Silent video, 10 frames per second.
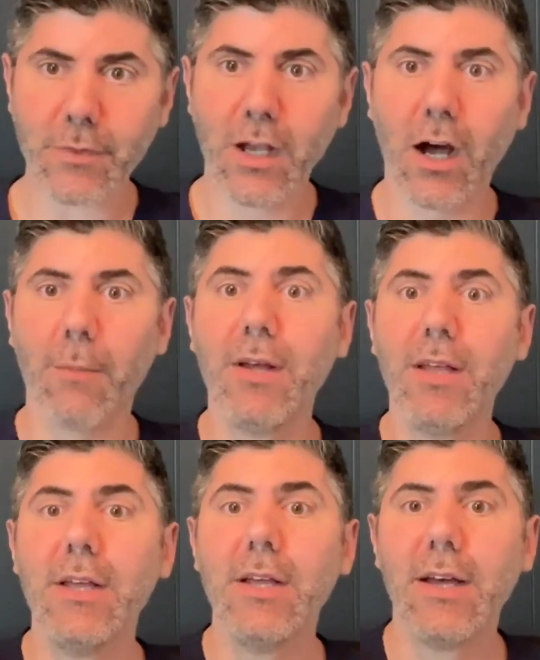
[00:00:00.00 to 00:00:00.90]
Then
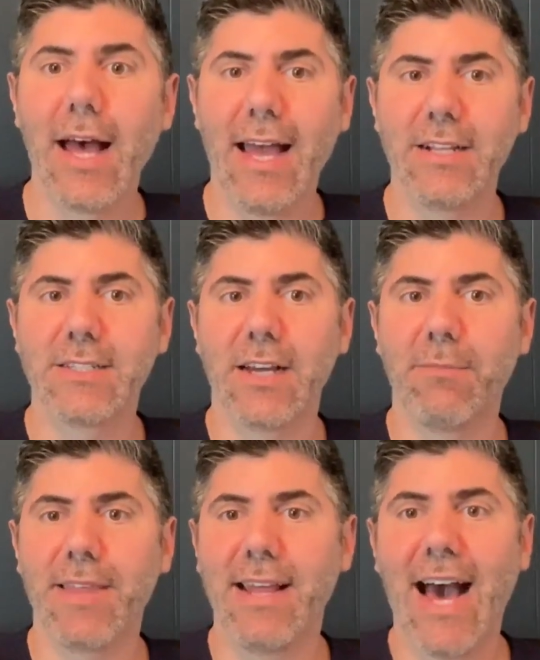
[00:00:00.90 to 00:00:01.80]

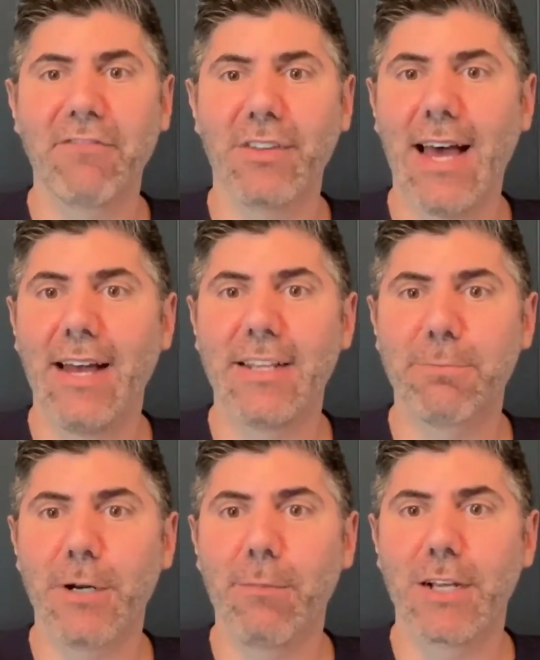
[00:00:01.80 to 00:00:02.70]
after that, it's
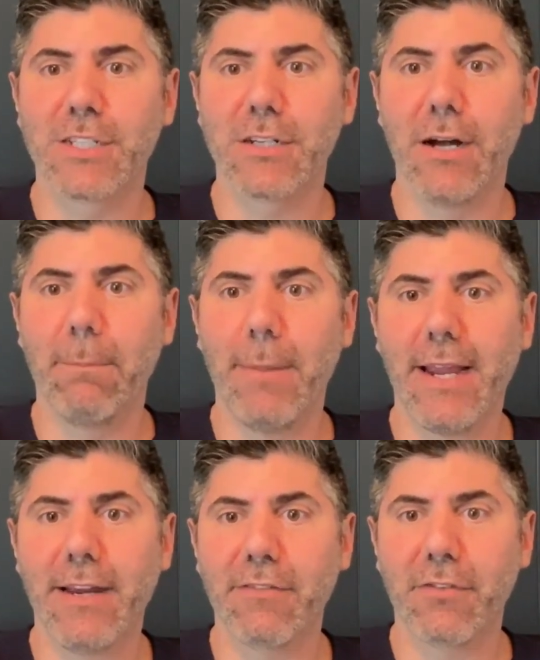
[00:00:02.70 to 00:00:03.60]
pretty much
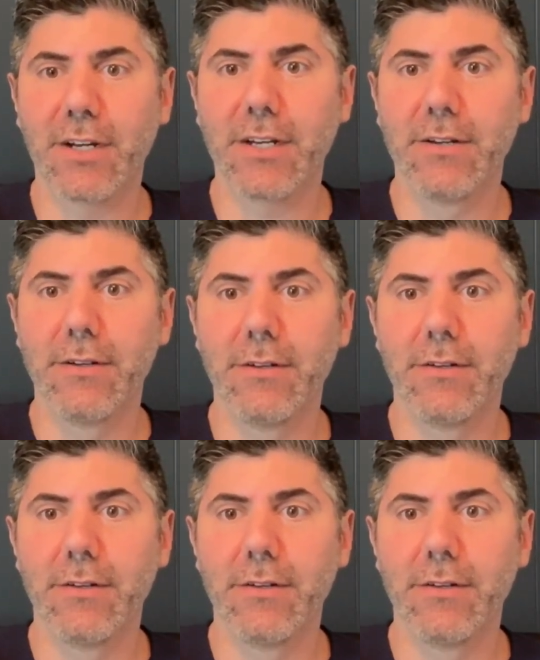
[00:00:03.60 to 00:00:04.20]
pain-free.